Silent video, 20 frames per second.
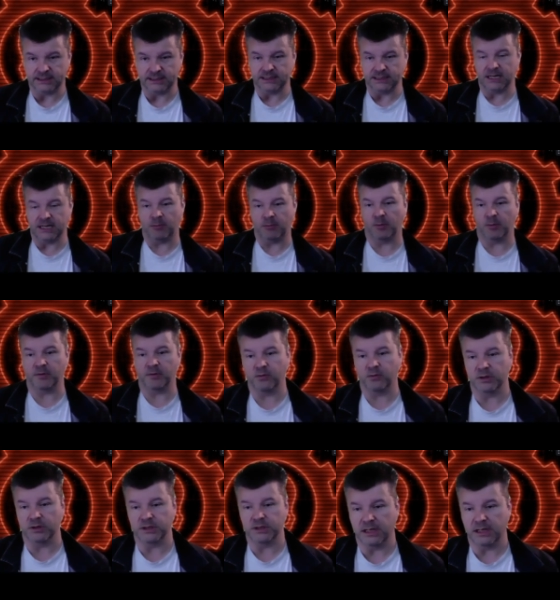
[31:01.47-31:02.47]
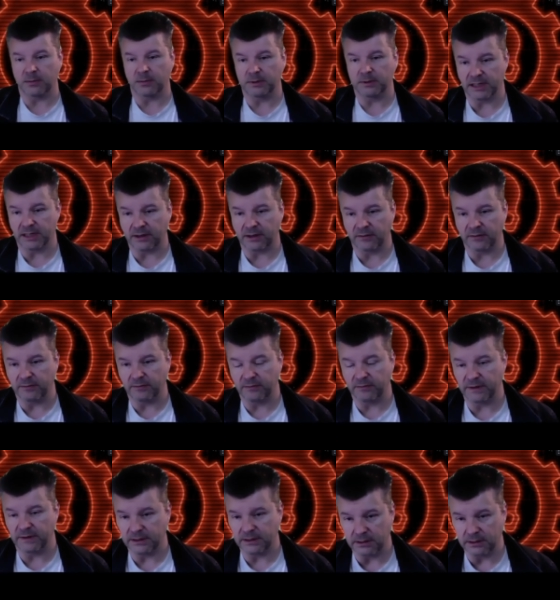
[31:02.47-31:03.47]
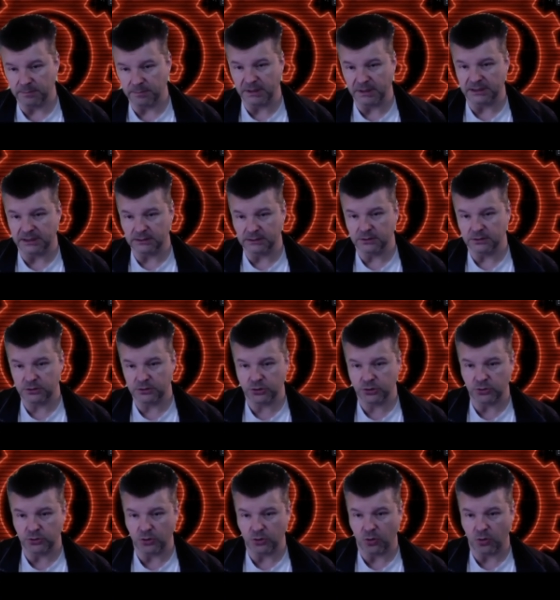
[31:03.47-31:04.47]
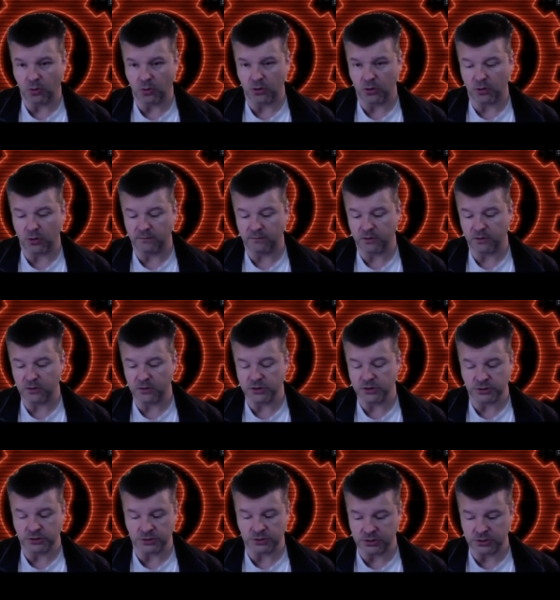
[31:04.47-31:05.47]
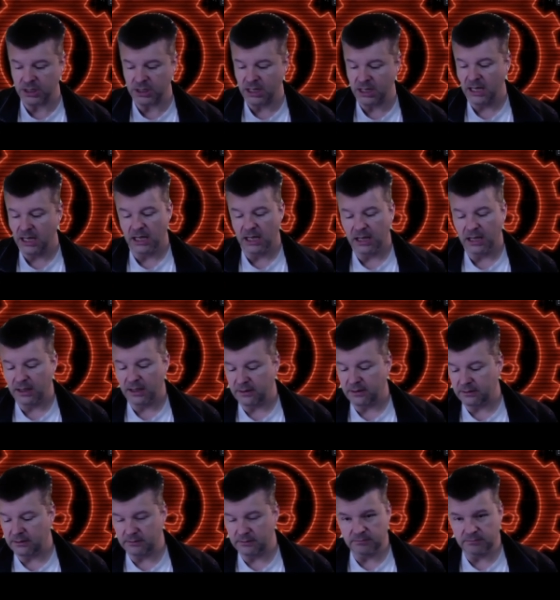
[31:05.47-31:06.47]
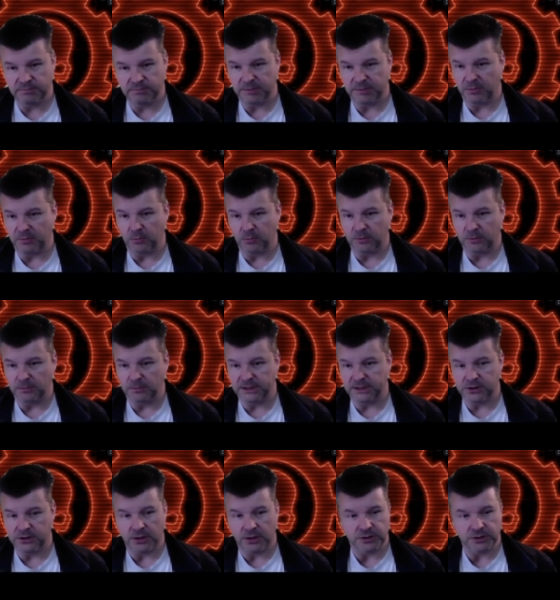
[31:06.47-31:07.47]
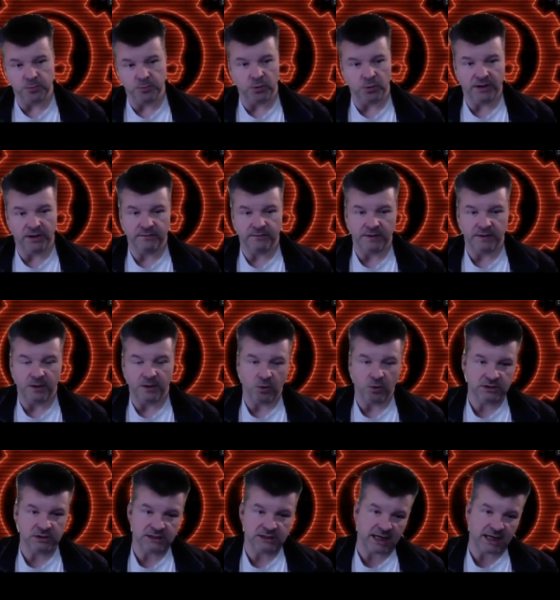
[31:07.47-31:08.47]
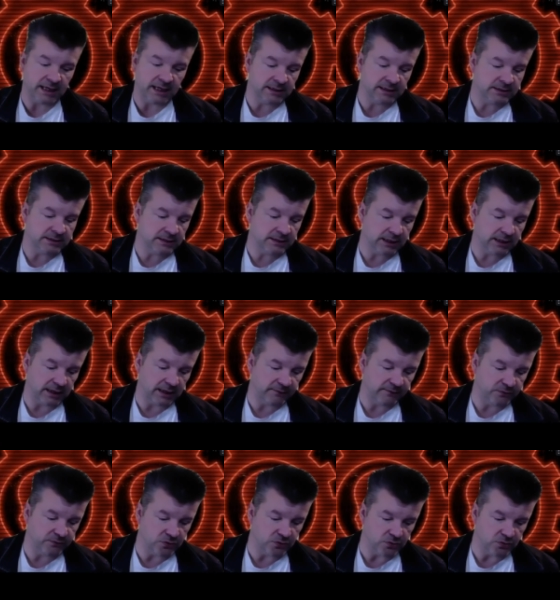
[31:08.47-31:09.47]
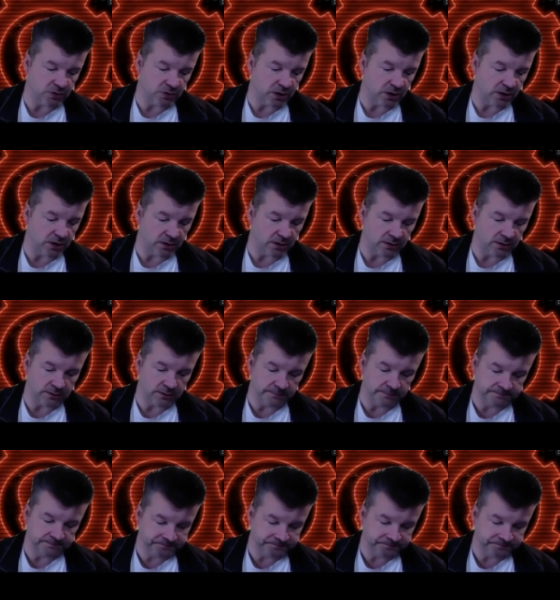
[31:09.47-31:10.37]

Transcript: December before GW can fulfil the build to order versions, people will be charging whatever they want. And if you are